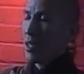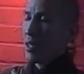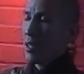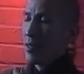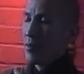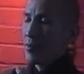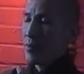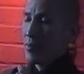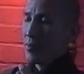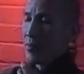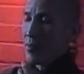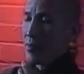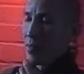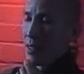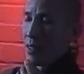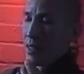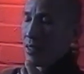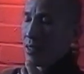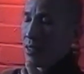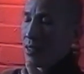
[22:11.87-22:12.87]
You will
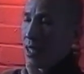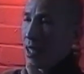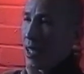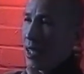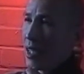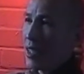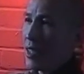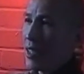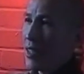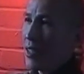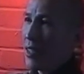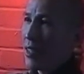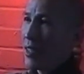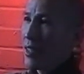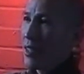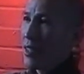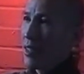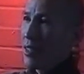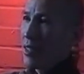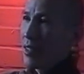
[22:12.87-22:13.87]

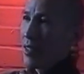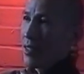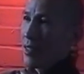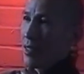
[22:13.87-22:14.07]
taste